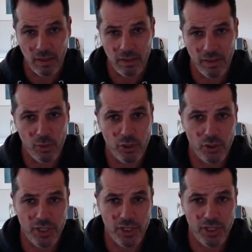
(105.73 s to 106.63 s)
that we're doing
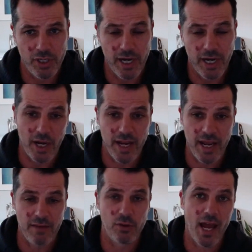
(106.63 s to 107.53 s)
today, this training today,
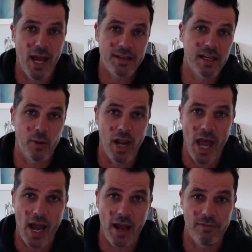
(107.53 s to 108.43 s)
if you'd like to come on
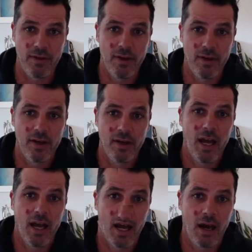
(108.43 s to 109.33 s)
live
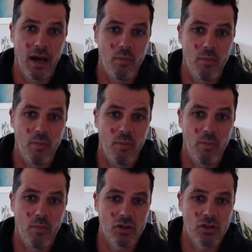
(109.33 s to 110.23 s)

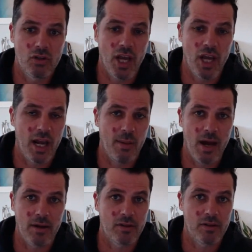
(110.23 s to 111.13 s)
and chat
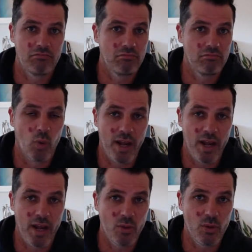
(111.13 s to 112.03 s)
about
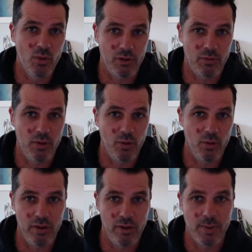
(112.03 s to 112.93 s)
whatever you want to chat with me,
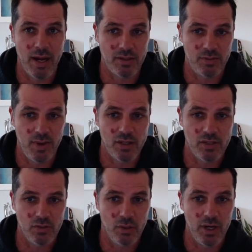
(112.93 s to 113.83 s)
whether it's about
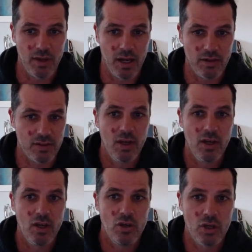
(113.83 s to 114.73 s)
suspensions or anything else,
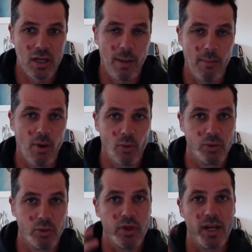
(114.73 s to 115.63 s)
you can come on.
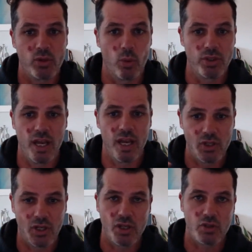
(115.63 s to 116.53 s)
We'll do that towards the end,
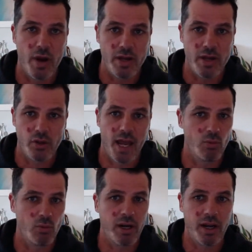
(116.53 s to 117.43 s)
but you can just raise your hand.
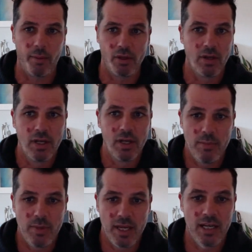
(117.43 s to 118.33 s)
You won't come on
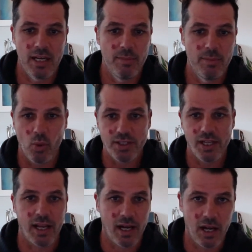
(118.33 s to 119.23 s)
immediately, but once
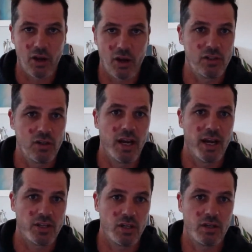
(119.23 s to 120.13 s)
I can click on it, you can
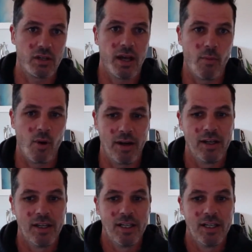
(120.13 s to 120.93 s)
actually come on.